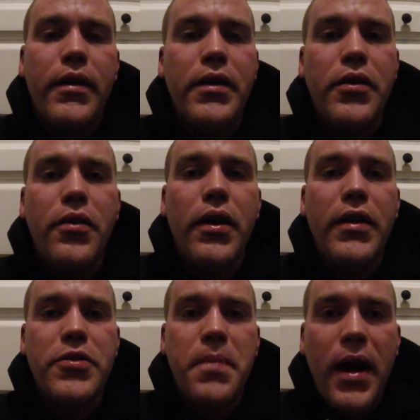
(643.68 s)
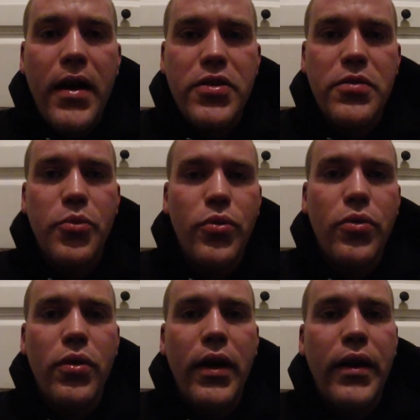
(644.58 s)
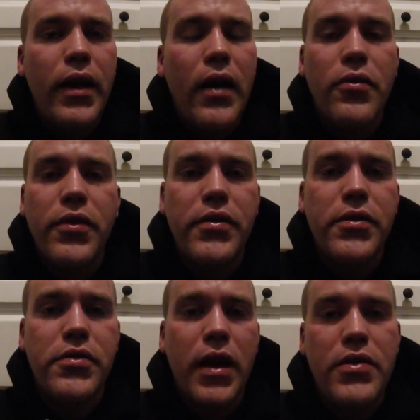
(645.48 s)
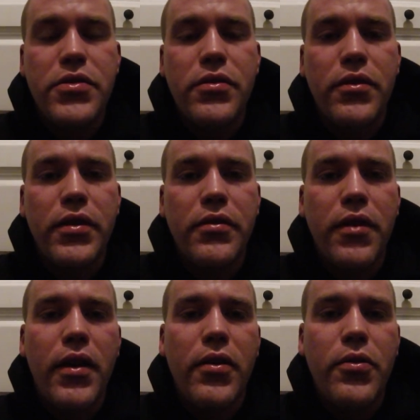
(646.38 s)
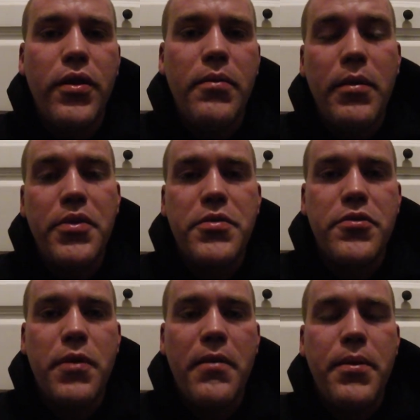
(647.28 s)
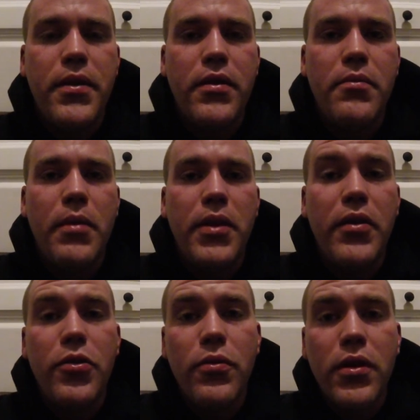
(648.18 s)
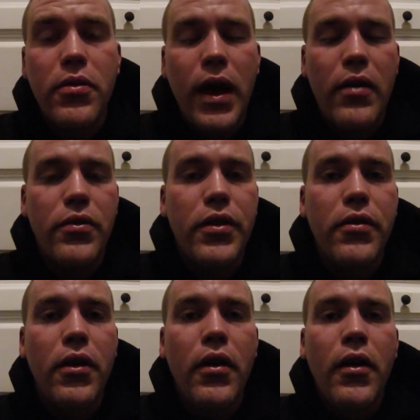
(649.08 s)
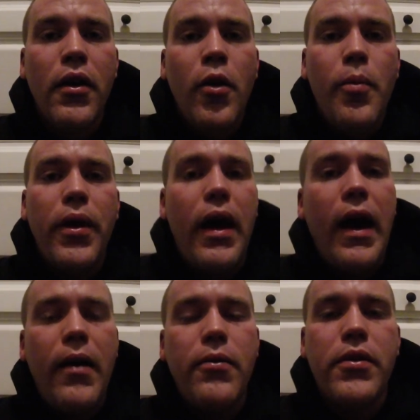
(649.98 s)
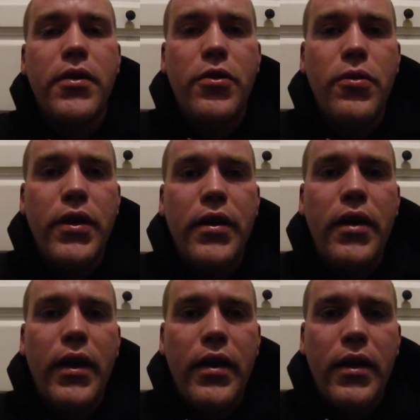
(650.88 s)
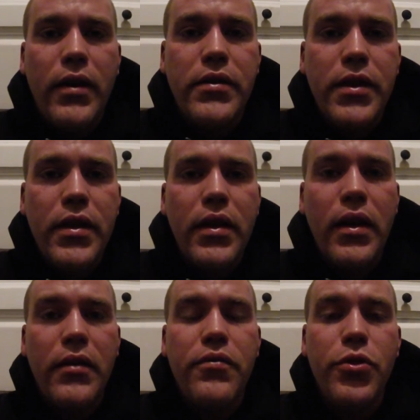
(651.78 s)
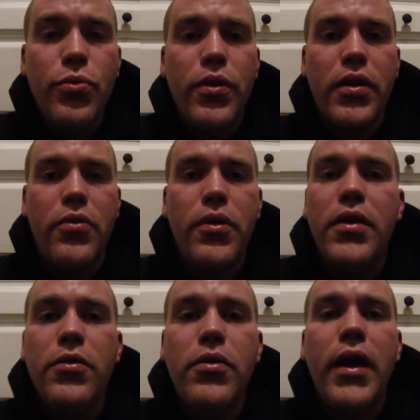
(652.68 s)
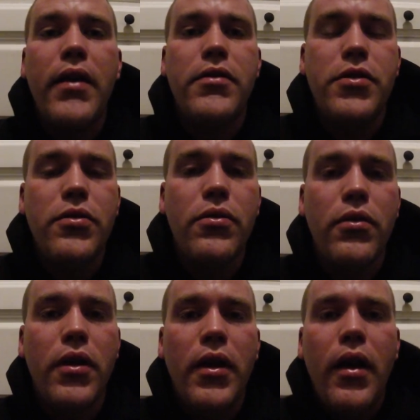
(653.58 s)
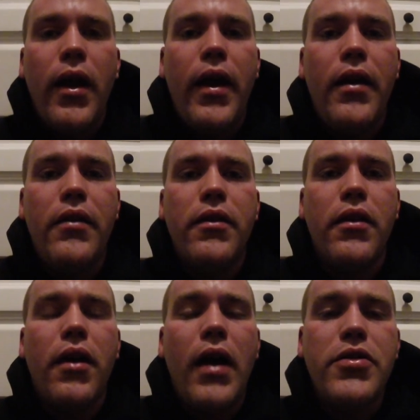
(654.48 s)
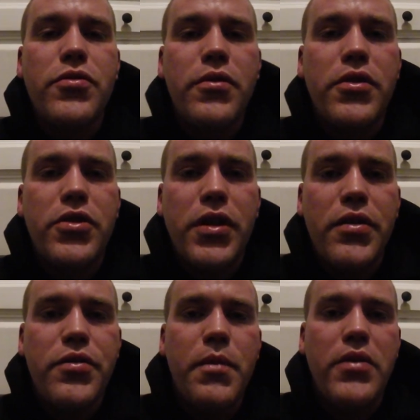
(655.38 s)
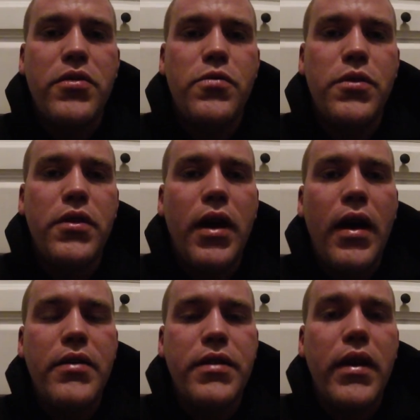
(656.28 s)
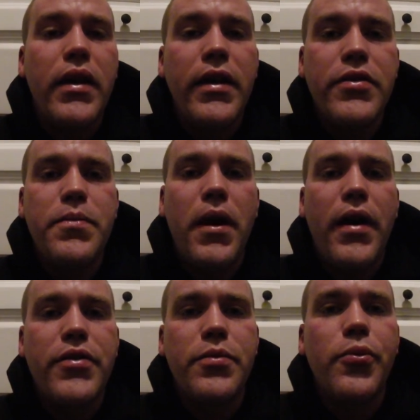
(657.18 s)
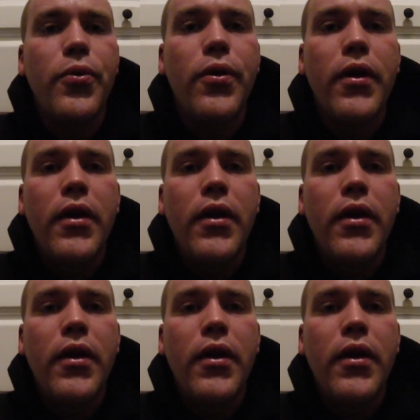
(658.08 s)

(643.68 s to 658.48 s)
you know, and it's possible, and I just don't think they're ready to quit. Maybe it's just my opinion. Maybe they do want to quit. I don't know. But I wanted to quit, and I did. And if you want to quit, you can too. And I just wanted to share this message with you guys that it is possible.